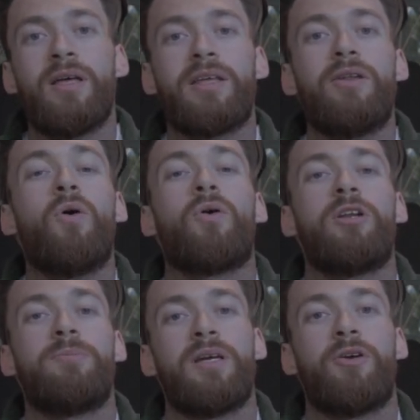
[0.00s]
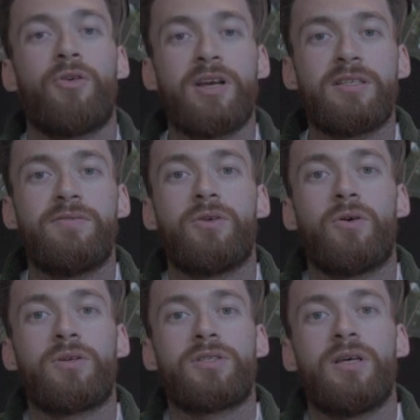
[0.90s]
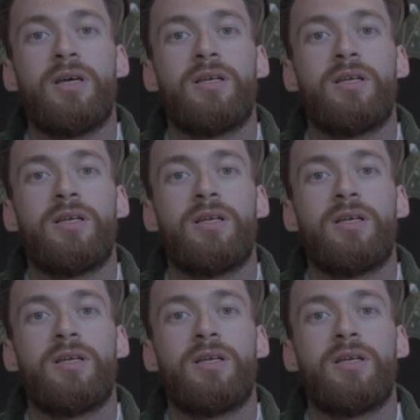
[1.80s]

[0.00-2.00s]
they're not going to be aggressive dogs